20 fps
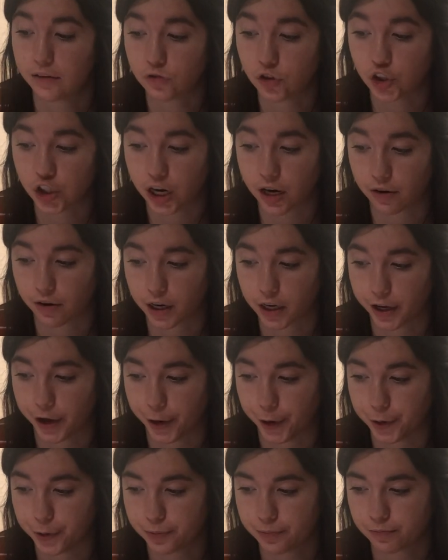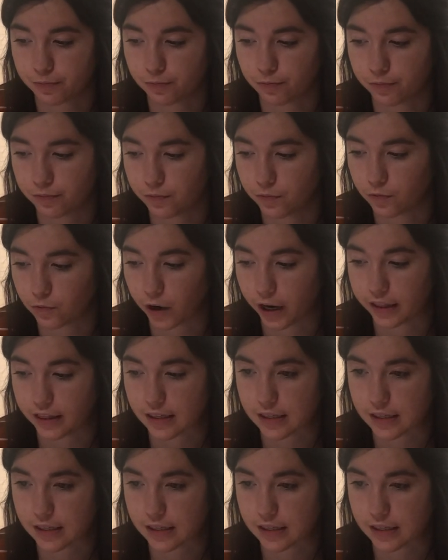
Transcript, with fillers: of Jericho, right,